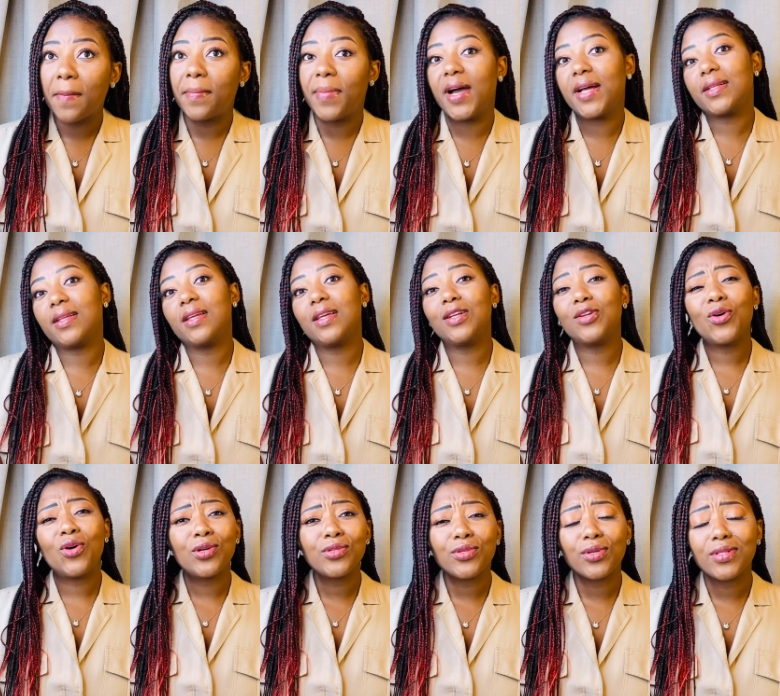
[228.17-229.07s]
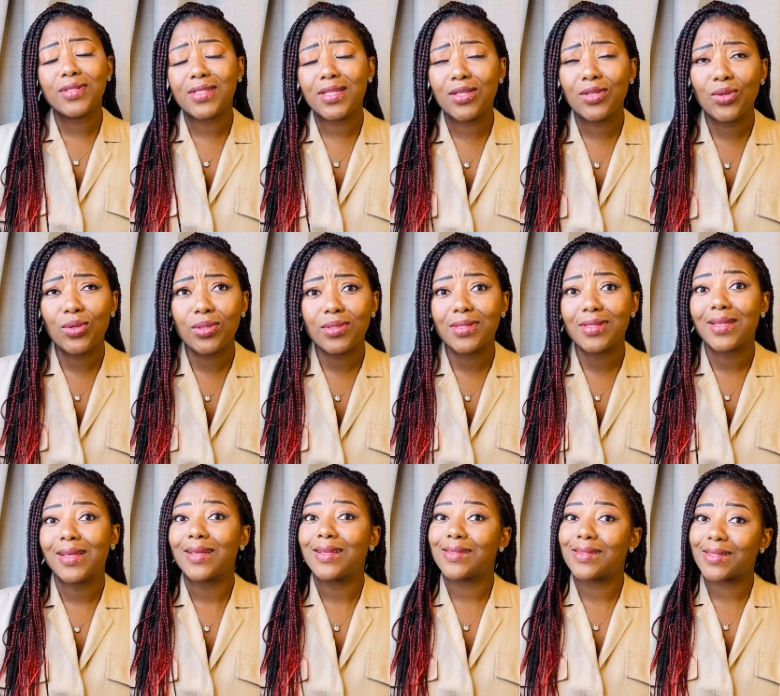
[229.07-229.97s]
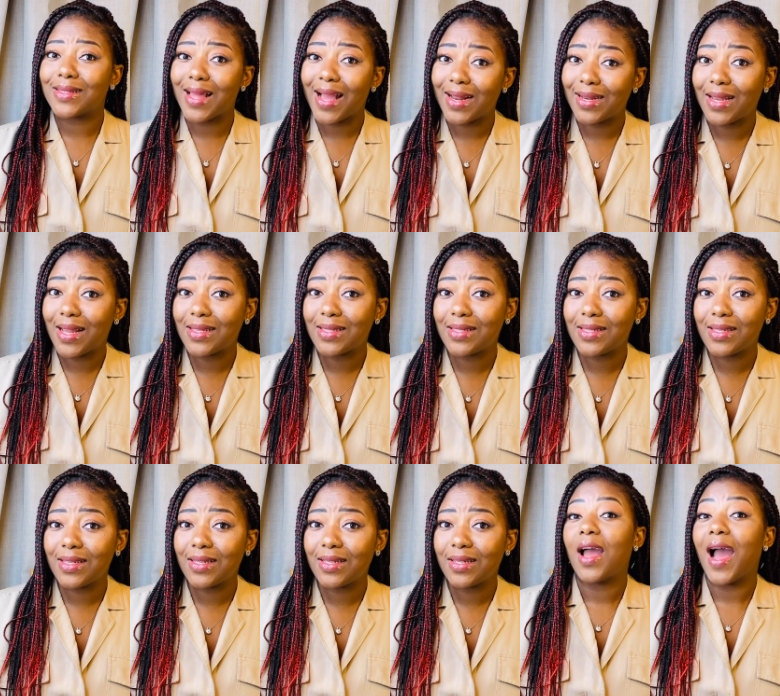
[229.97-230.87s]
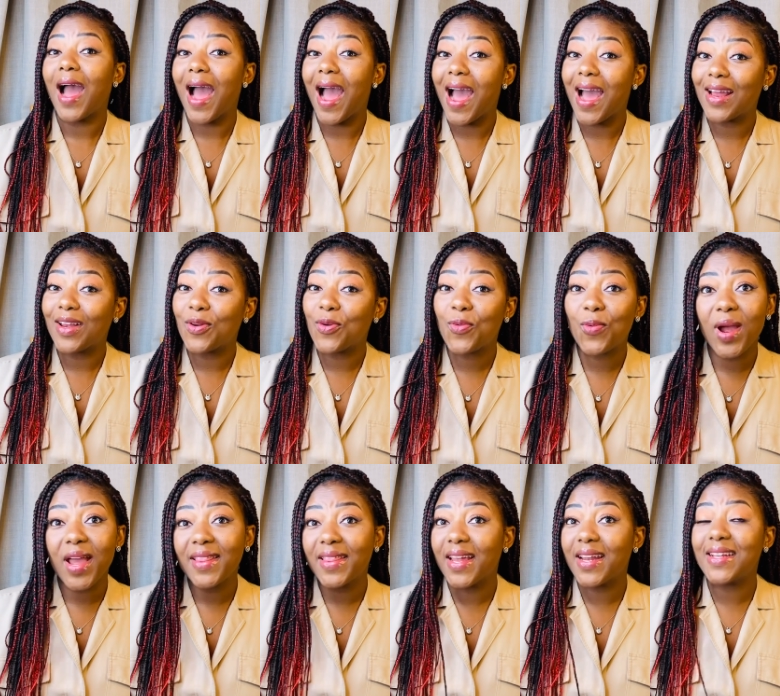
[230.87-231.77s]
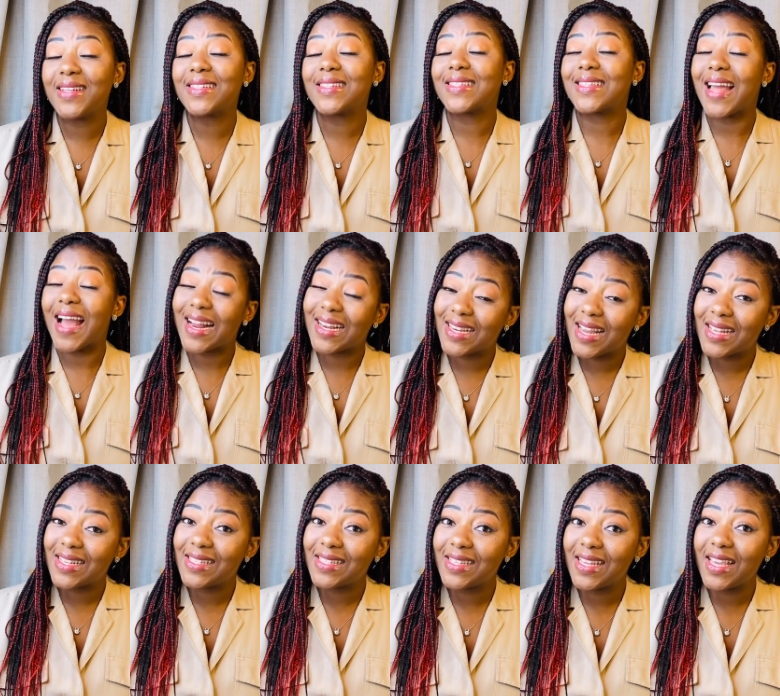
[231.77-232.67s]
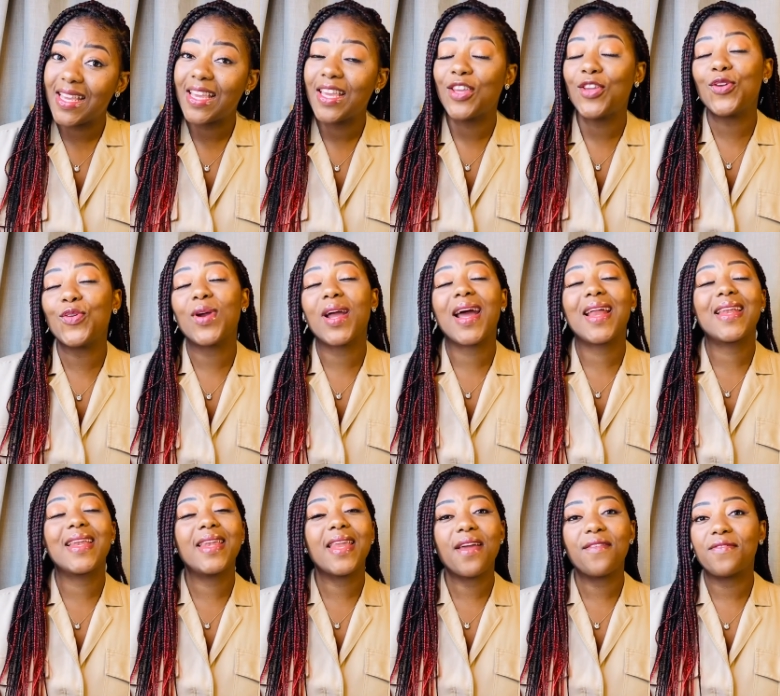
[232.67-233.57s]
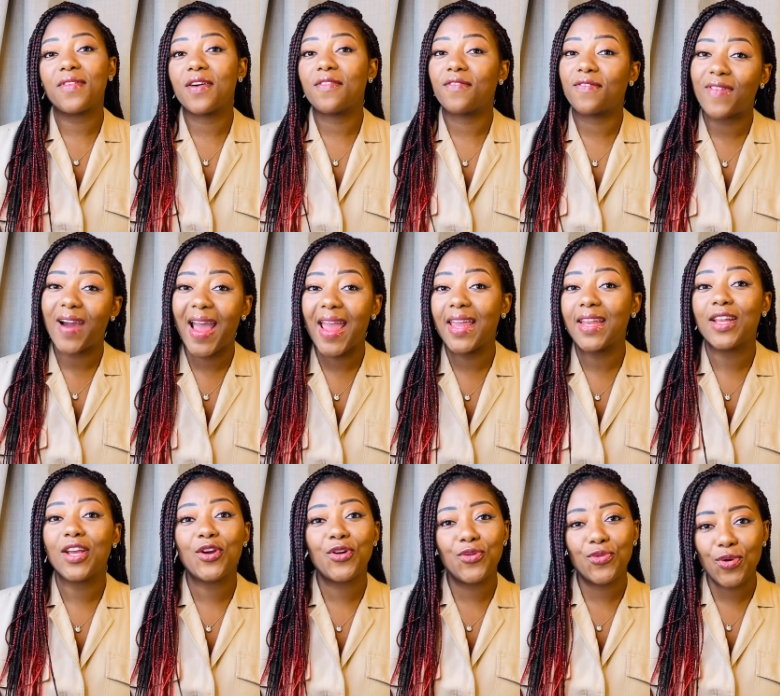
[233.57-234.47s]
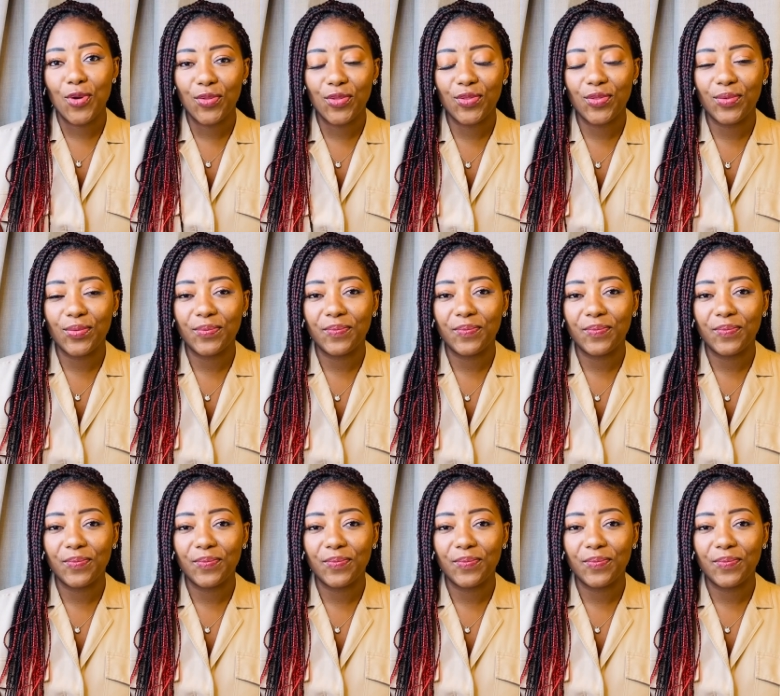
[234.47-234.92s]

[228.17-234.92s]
but it also denotes stagnancy. And where there is stagnancy, you can never find growth.